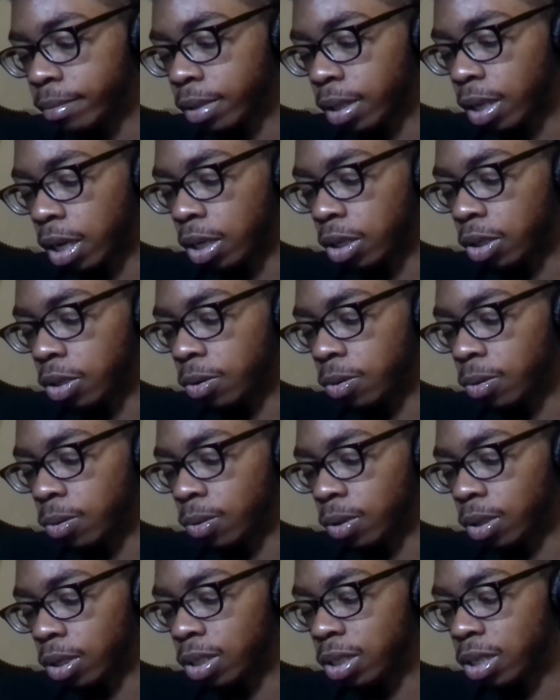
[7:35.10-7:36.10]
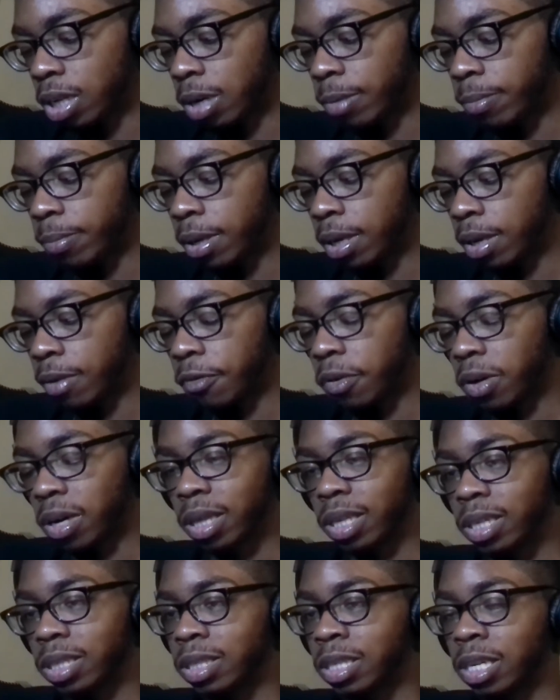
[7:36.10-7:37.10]
Like, dude, he's gonna be here for
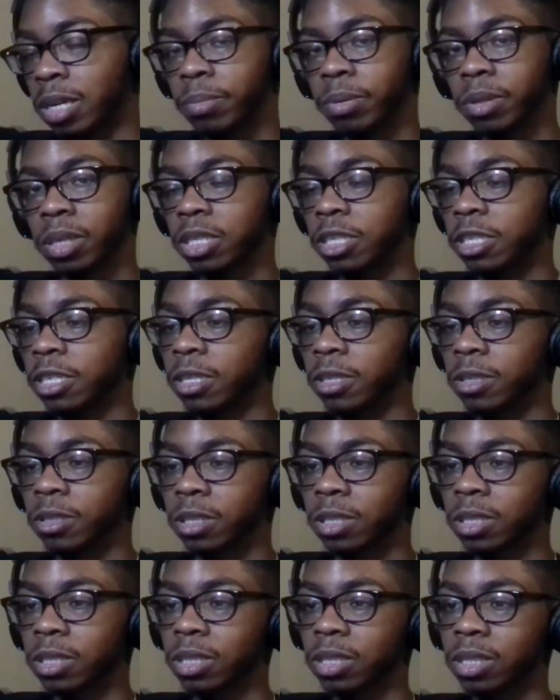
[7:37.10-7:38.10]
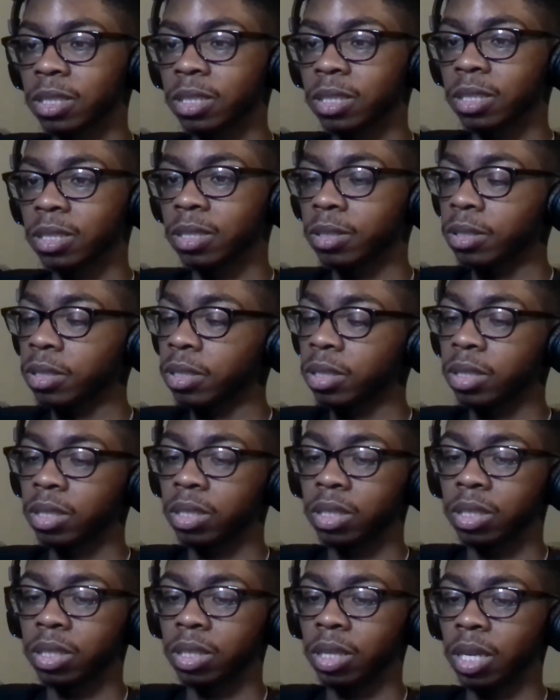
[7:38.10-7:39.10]
at least 10+ years.
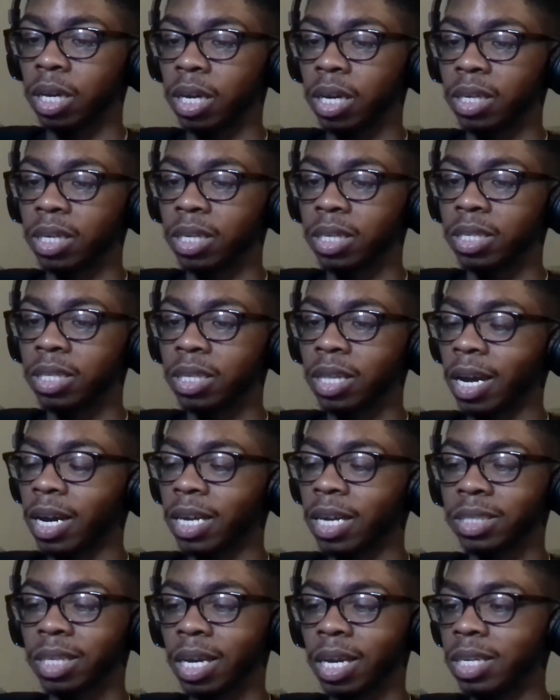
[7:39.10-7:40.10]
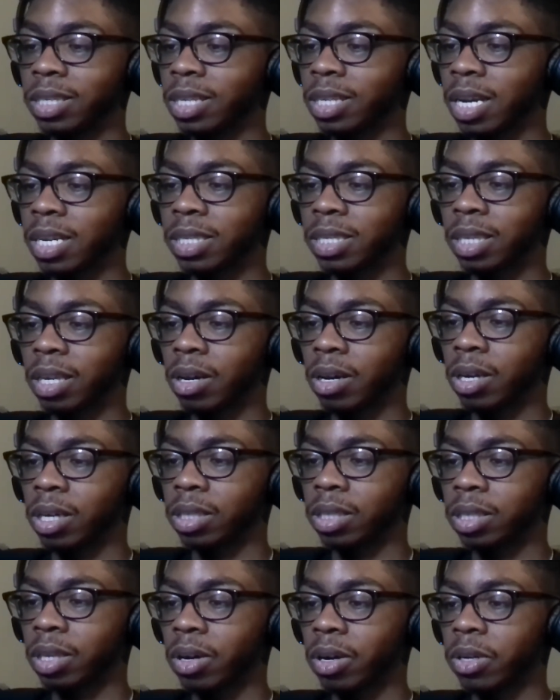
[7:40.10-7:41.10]
Like I said, he just gotta stay
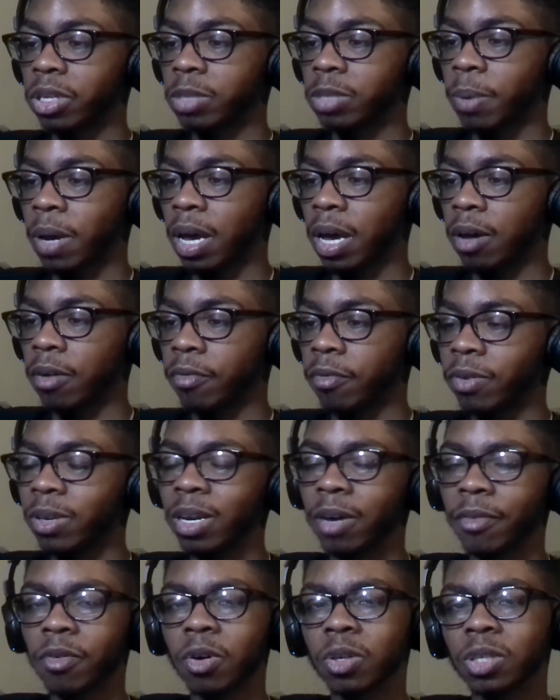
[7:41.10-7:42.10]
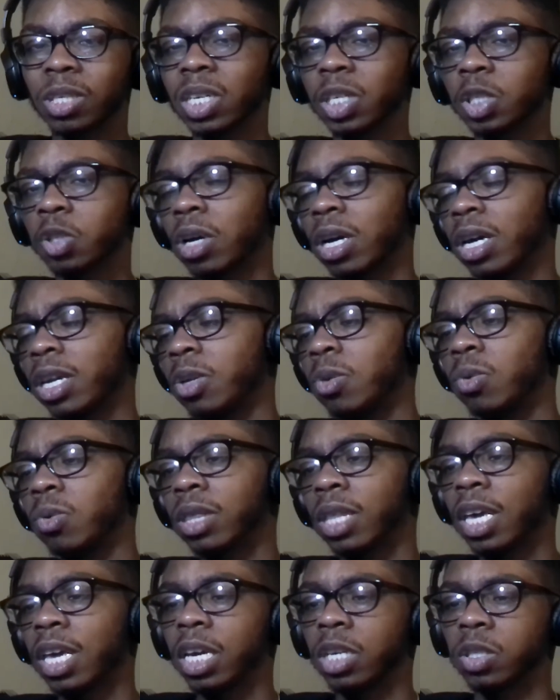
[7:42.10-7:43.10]
on this path. Of course he could try new
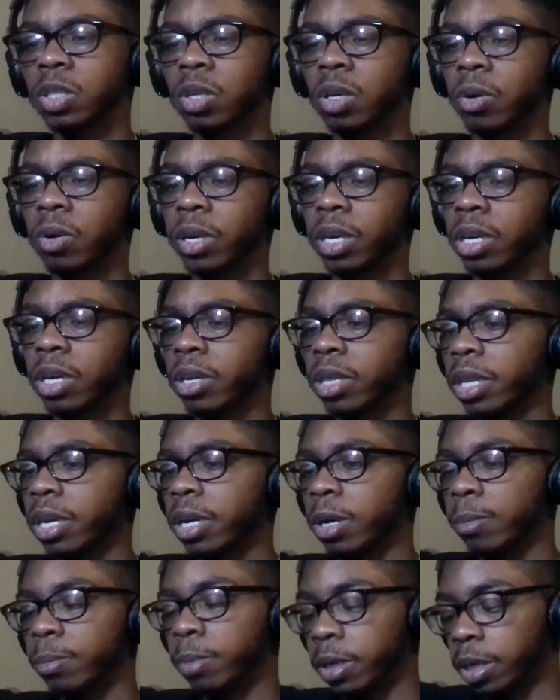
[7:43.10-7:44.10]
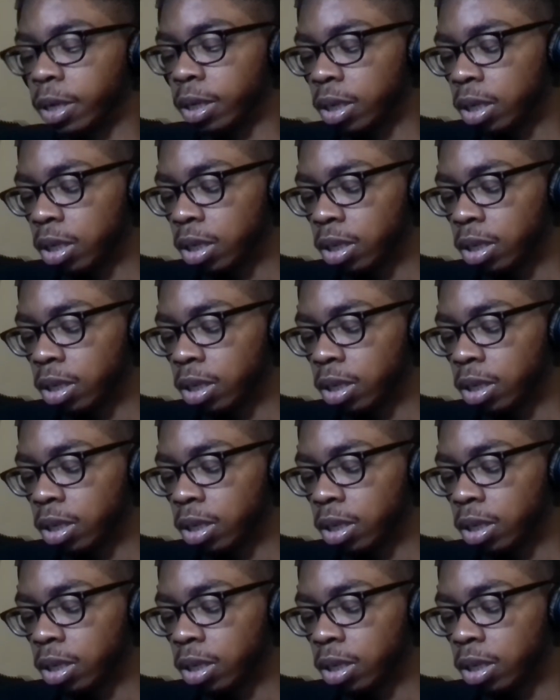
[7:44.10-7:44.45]
things, you know, here and there, but